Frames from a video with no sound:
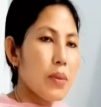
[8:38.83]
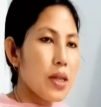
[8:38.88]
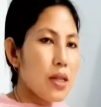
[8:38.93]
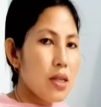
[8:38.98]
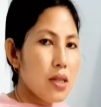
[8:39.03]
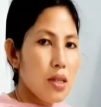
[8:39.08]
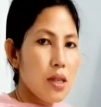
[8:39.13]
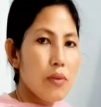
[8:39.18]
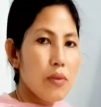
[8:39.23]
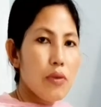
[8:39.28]

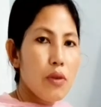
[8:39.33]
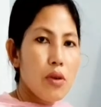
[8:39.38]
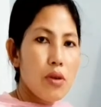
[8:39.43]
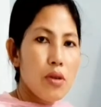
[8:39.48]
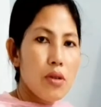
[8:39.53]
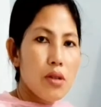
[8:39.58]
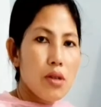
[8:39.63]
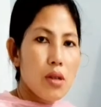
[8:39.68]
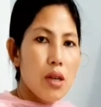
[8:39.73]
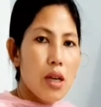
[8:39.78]
But
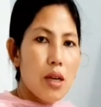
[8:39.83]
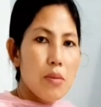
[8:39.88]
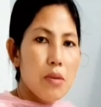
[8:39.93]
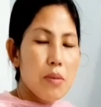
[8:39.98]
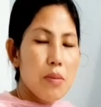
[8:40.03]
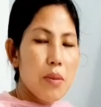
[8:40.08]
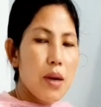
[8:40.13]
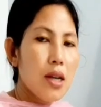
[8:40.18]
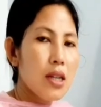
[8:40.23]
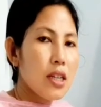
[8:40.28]
for
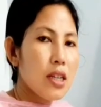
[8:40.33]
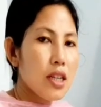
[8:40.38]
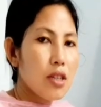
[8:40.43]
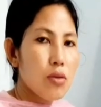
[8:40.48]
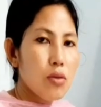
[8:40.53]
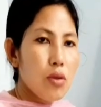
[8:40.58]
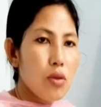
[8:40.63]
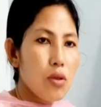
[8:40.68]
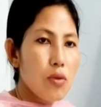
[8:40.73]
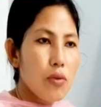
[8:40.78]
amoeba,
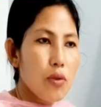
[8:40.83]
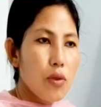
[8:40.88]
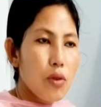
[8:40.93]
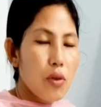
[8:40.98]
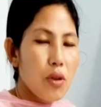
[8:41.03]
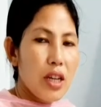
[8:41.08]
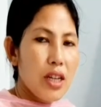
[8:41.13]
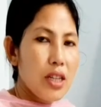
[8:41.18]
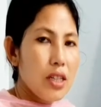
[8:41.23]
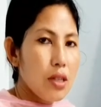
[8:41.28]
they do not
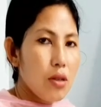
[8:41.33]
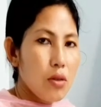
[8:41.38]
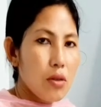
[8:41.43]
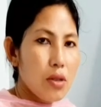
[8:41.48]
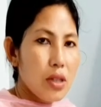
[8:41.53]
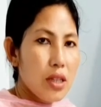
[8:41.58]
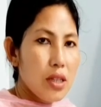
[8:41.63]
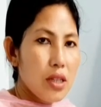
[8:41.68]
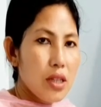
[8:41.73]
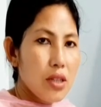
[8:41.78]
follow any
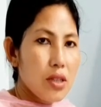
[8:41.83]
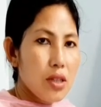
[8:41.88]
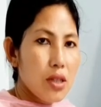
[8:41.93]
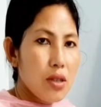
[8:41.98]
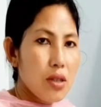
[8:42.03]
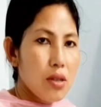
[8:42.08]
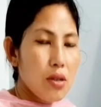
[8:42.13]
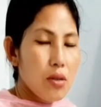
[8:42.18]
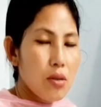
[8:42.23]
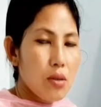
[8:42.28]

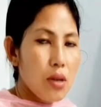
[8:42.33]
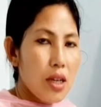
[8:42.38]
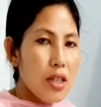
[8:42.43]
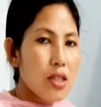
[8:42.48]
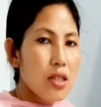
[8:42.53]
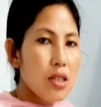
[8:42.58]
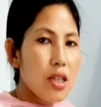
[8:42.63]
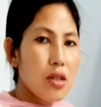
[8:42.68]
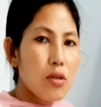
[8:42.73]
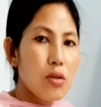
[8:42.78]
orientation,
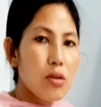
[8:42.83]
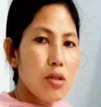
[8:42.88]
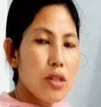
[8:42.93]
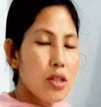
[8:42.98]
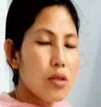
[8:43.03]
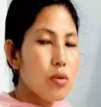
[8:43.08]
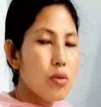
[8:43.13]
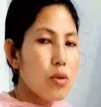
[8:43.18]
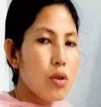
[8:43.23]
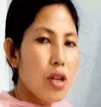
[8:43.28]
as they
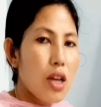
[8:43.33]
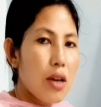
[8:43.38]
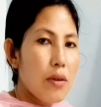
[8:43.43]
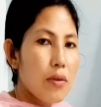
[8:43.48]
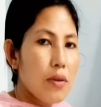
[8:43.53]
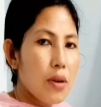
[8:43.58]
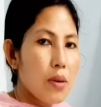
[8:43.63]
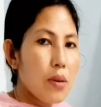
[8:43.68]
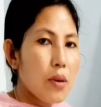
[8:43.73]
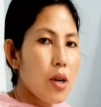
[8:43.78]
do not
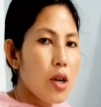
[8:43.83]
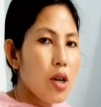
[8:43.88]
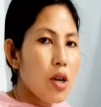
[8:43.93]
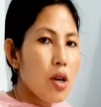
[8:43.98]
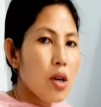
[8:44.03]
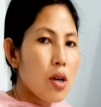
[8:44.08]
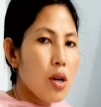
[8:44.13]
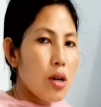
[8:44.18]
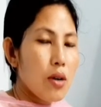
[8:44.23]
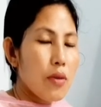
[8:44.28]
have
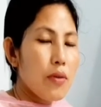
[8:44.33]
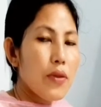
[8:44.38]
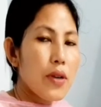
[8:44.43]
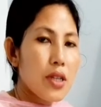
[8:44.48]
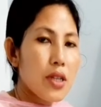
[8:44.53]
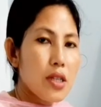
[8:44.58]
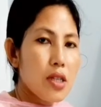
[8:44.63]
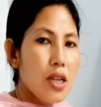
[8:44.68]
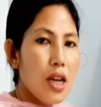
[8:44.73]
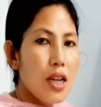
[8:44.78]
a
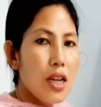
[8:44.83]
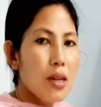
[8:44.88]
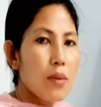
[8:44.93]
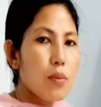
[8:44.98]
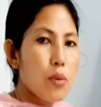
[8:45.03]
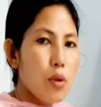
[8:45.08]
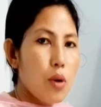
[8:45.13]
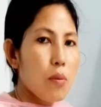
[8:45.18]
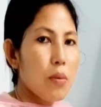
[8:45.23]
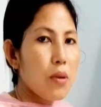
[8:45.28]
fixed
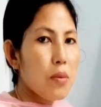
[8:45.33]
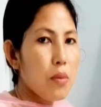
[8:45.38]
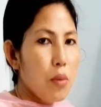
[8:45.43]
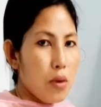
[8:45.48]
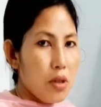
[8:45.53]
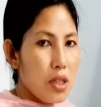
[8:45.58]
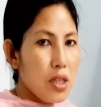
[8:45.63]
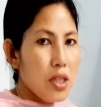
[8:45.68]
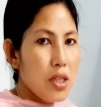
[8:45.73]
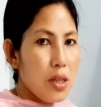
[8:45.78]
and a proper
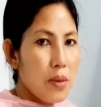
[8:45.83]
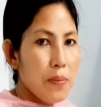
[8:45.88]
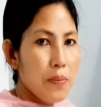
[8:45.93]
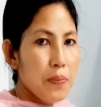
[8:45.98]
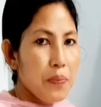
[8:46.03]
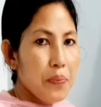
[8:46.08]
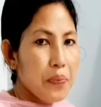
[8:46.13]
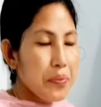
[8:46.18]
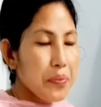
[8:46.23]
body shape,